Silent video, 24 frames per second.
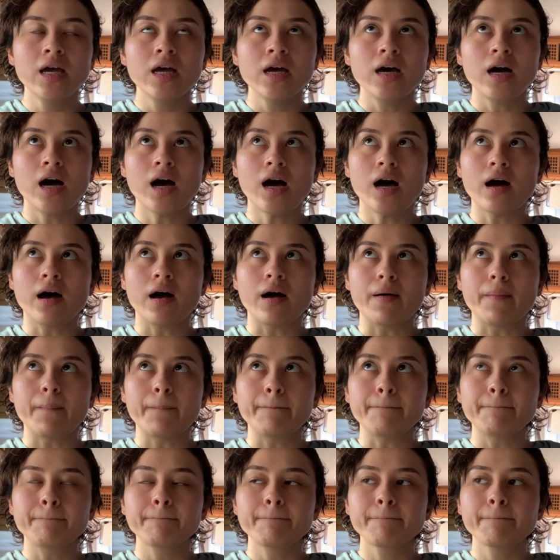
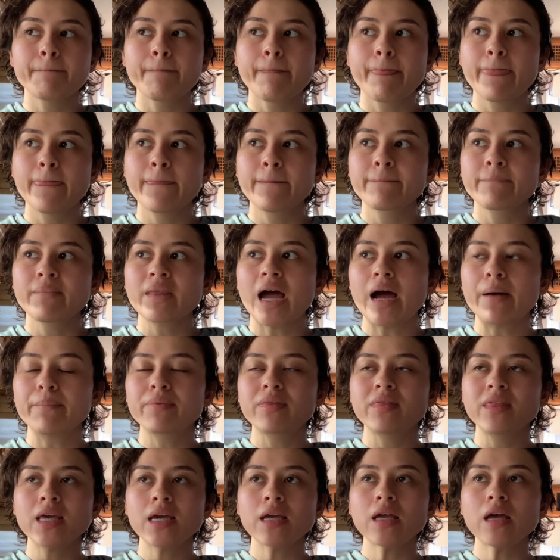I'm
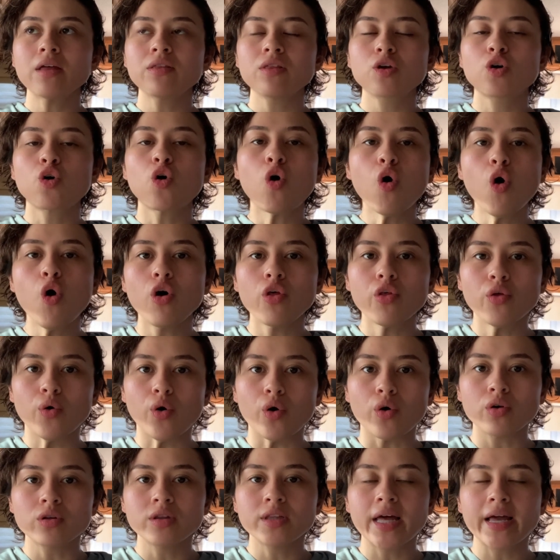thinking,
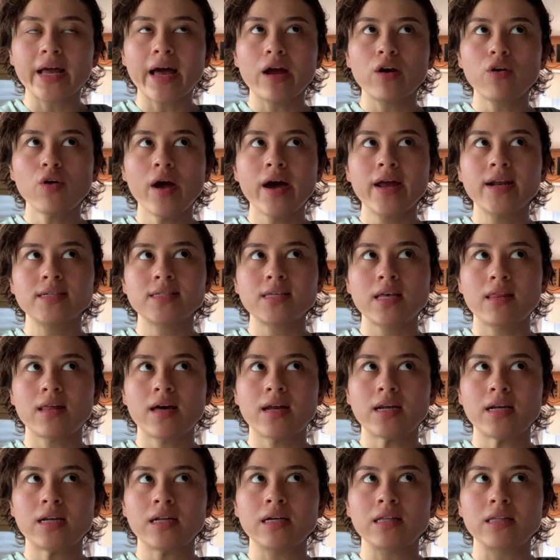codo. Like, I don't know how to say
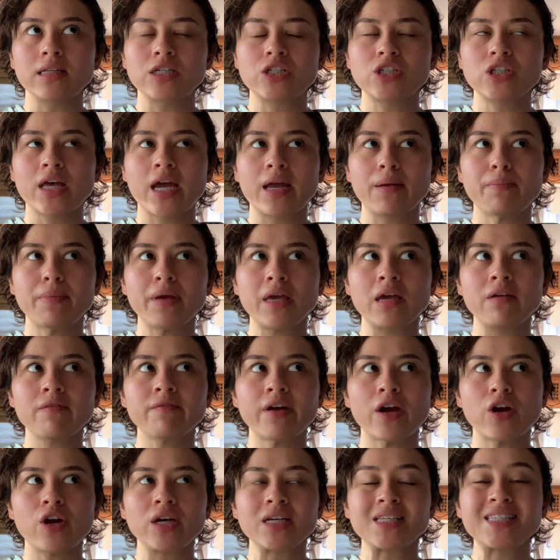that in English. Like, being
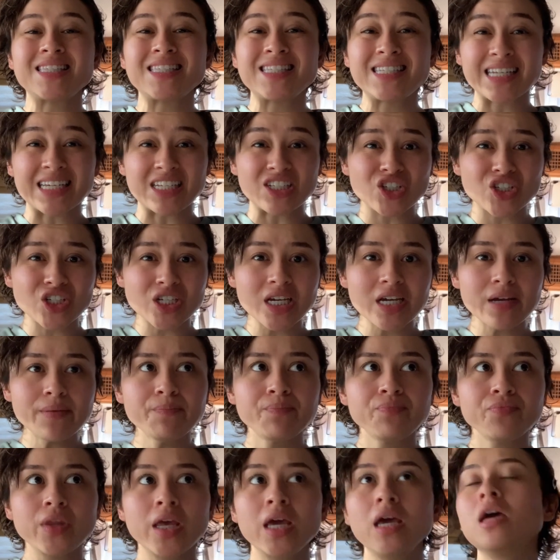very stingy
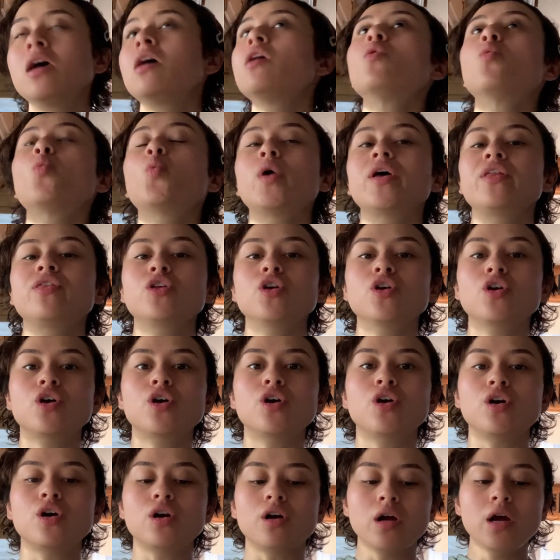with
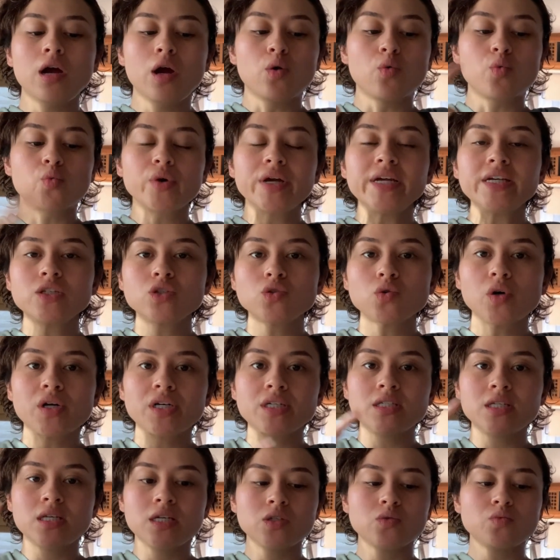your
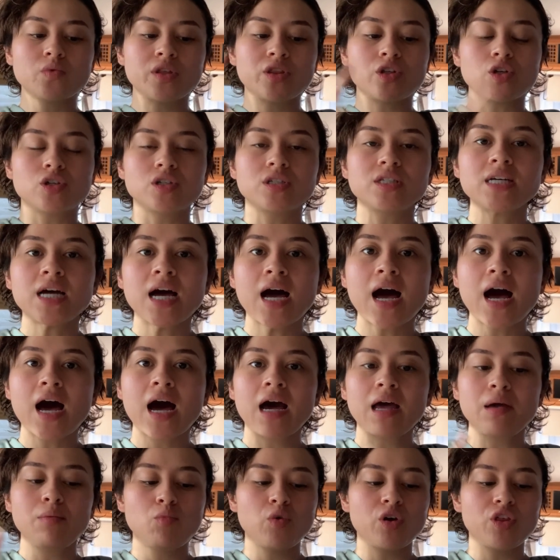resources, with your
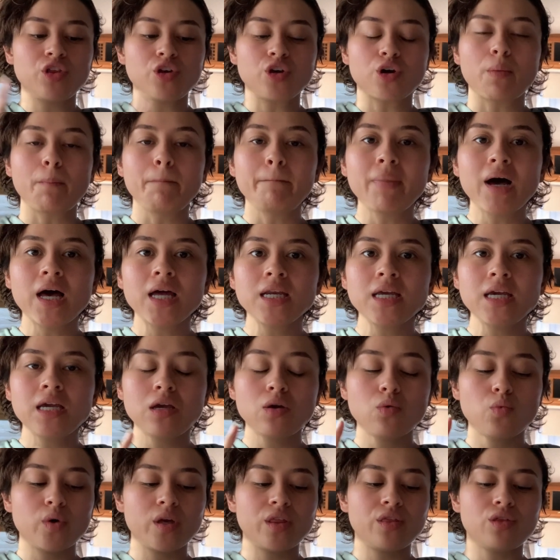time, with your
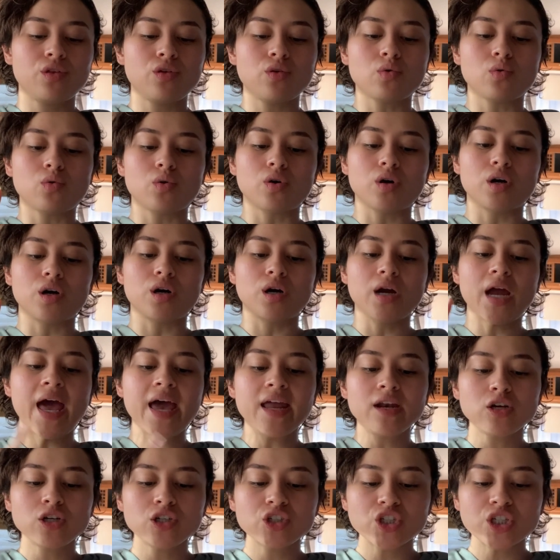money, with your
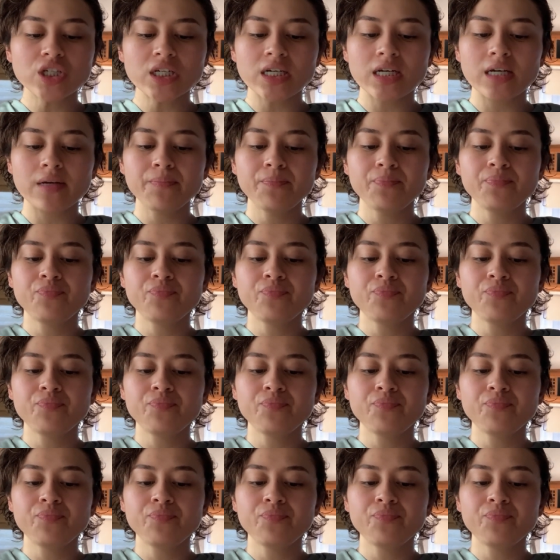energy,